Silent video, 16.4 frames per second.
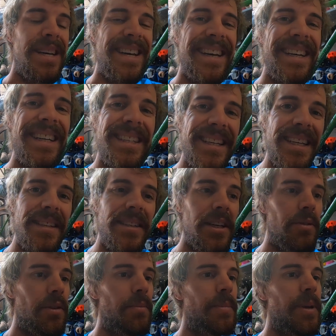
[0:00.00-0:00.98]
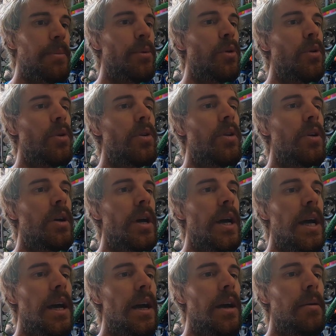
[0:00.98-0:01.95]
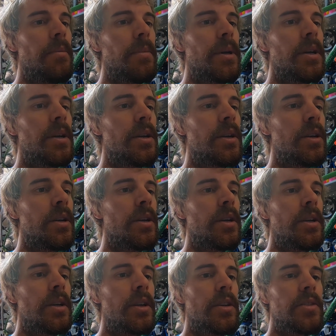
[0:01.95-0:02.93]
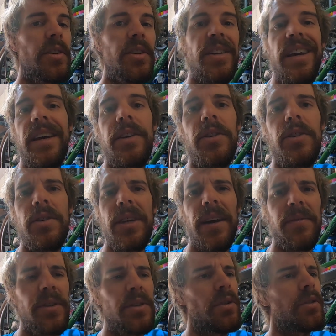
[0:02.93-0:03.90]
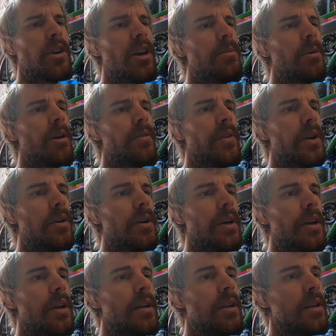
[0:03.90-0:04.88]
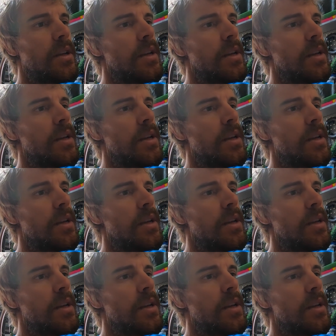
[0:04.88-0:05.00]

It is easier with a bit more, so yeah, you just have to sort of go by feel here.